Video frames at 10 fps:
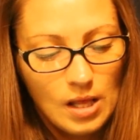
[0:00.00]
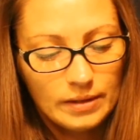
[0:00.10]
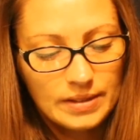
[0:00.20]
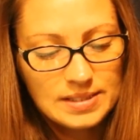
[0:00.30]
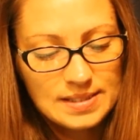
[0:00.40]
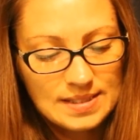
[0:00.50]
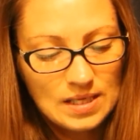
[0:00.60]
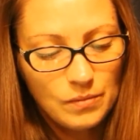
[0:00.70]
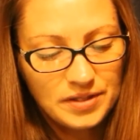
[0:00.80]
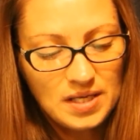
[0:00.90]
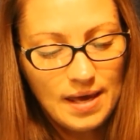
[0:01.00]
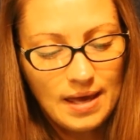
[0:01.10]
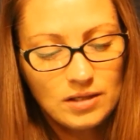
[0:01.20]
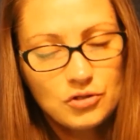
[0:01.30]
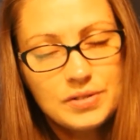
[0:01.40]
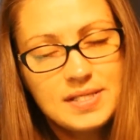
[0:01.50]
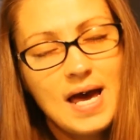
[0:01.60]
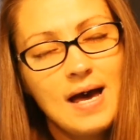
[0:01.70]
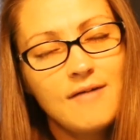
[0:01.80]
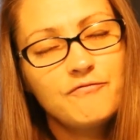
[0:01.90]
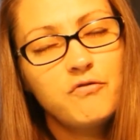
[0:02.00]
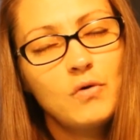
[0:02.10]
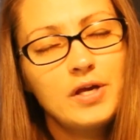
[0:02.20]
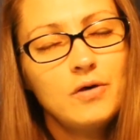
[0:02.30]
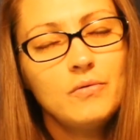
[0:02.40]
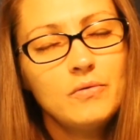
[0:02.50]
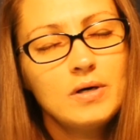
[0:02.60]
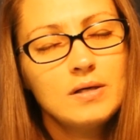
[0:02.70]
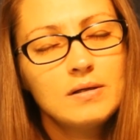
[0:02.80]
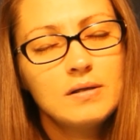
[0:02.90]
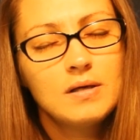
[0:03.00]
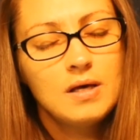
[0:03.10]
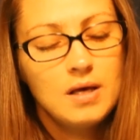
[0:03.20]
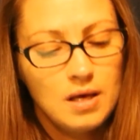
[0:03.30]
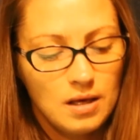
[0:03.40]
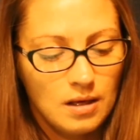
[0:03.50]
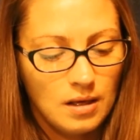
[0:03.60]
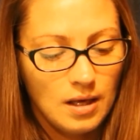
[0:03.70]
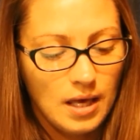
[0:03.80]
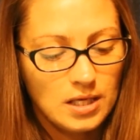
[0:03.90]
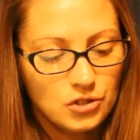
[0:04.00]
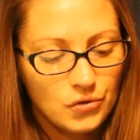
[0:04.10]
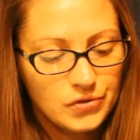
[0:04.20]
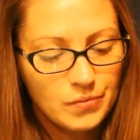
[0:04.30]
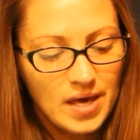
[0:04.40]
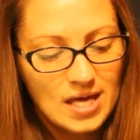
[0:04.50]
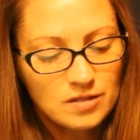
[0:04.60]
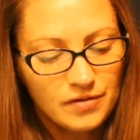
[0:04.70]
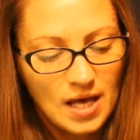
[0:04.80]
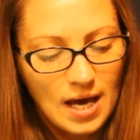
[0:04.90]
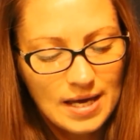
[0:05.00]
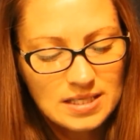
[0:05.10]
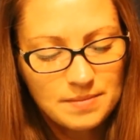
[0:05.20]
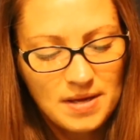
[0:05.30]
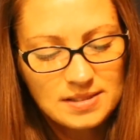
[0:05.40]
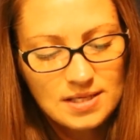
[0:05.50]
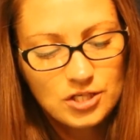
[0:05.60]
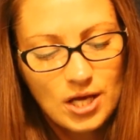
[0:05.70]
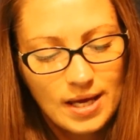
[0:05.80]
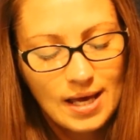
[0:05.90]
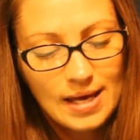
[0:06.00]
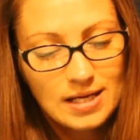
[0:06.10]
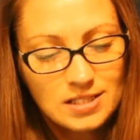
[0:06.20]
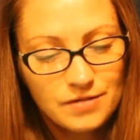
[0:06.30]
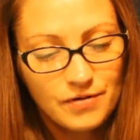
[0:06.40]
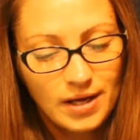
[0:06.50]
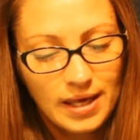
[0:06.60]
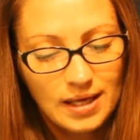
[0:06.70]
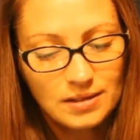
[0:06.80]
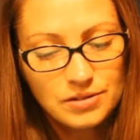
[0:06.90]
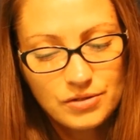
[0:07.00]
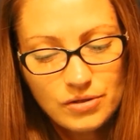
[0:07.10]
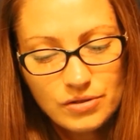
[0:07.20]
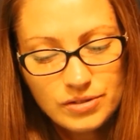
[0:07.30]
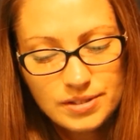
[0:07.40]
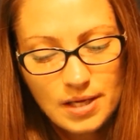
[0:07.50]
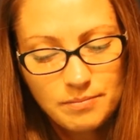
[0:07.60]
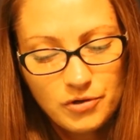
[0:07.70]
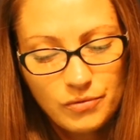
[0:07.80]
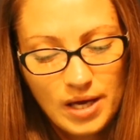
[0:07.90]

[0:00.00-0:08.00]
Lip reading: Let's see what the angels have for you. Angels, we ask for the highest message and guidance for Cancer, Sun, Moon,